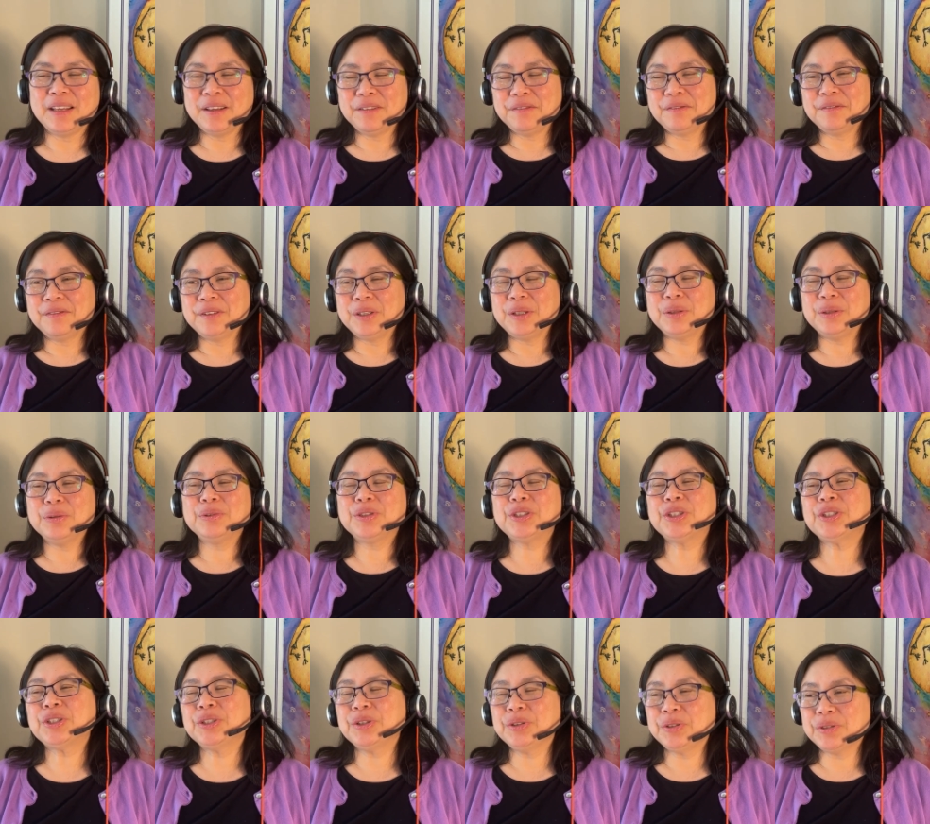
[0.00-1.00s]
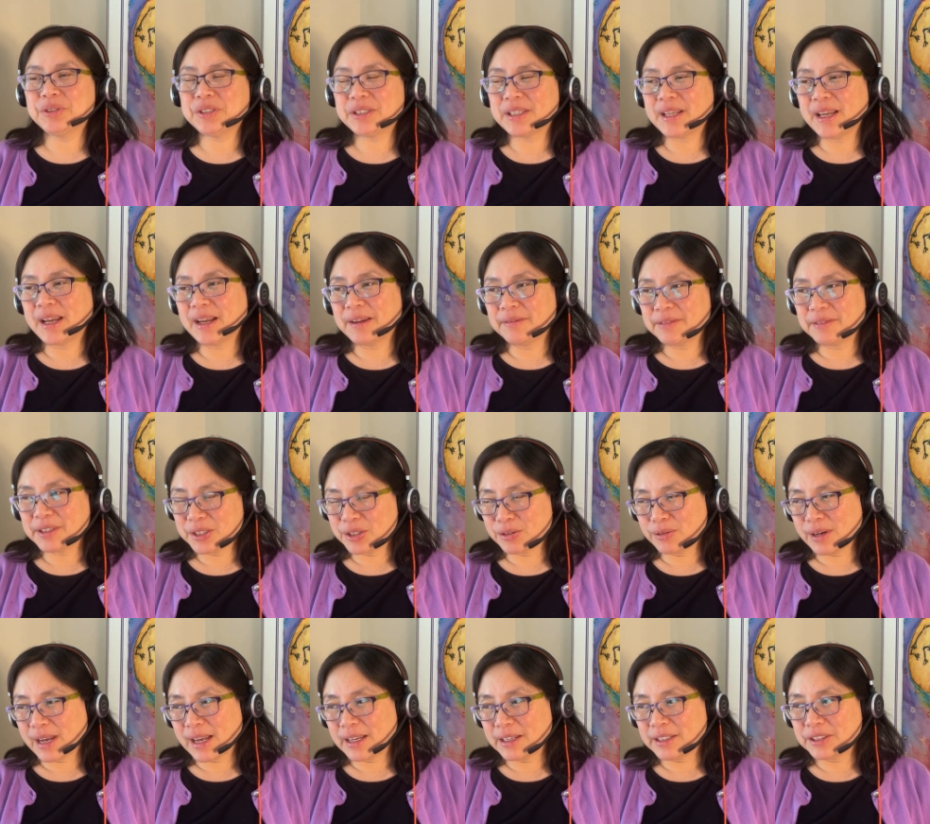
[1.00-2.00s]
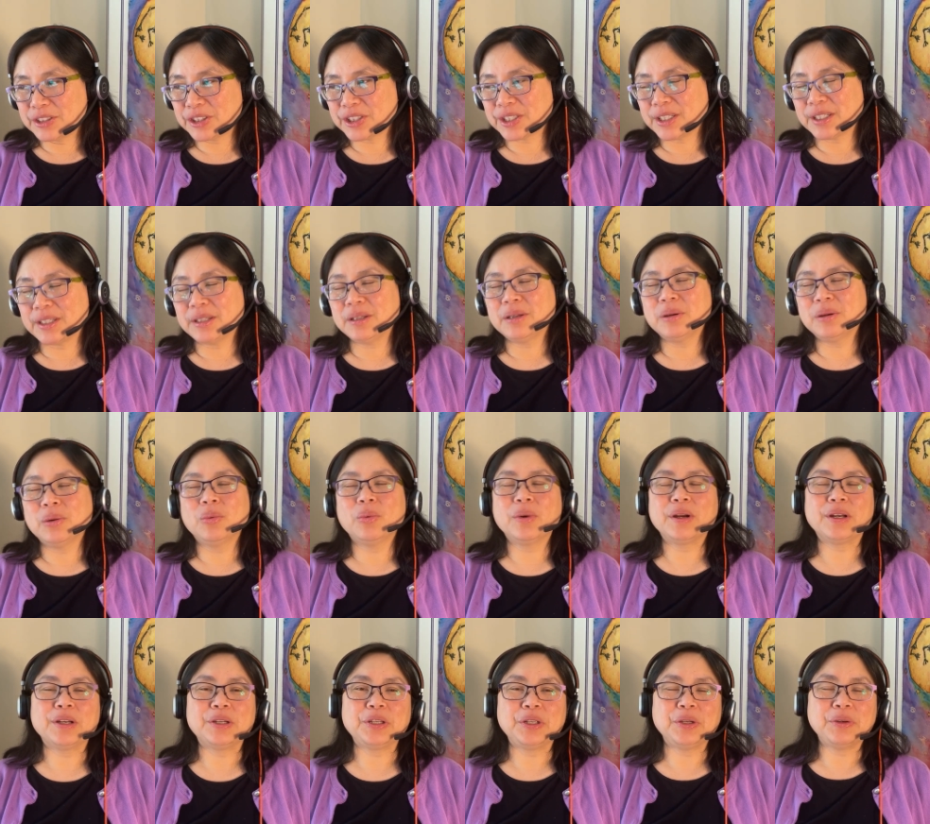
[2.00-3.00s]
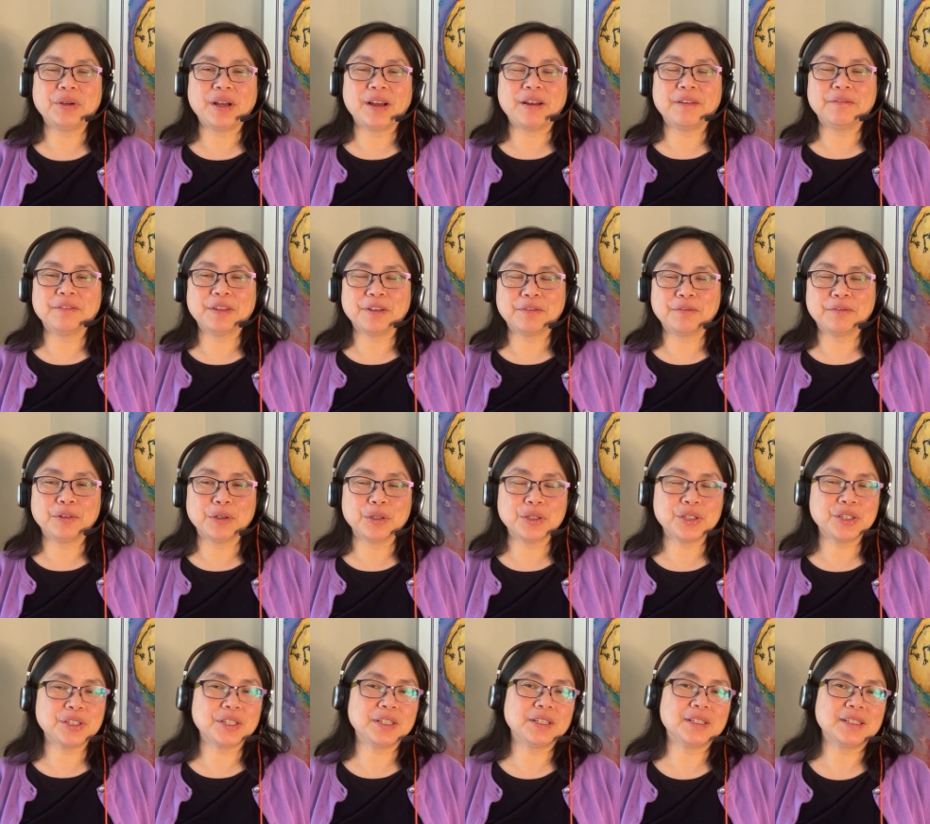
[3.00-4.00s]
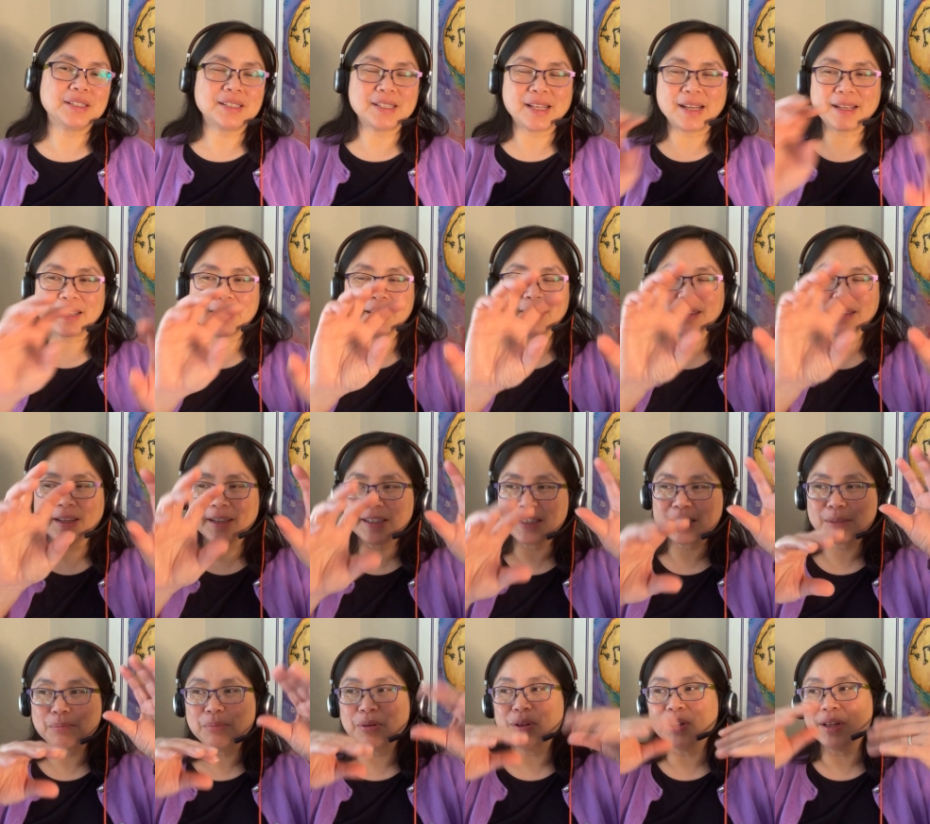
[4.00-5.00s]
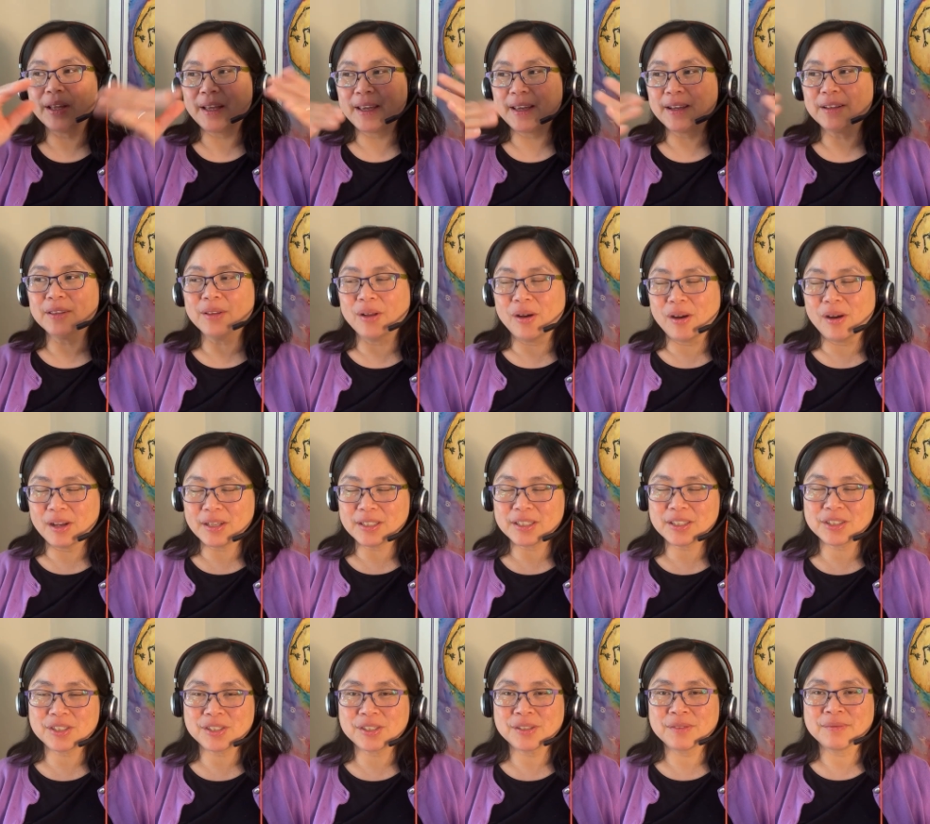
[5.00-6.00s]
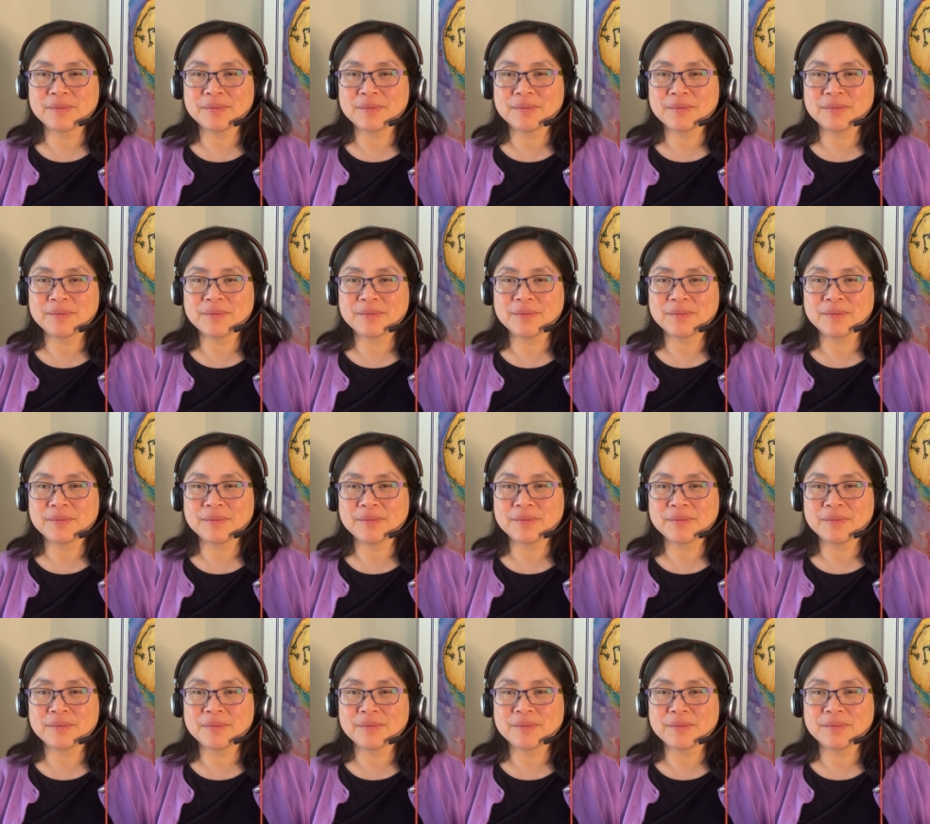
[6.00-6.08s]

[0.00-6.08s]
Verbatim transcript: if you choose to have the strategy where you have the first and second lines play a lot,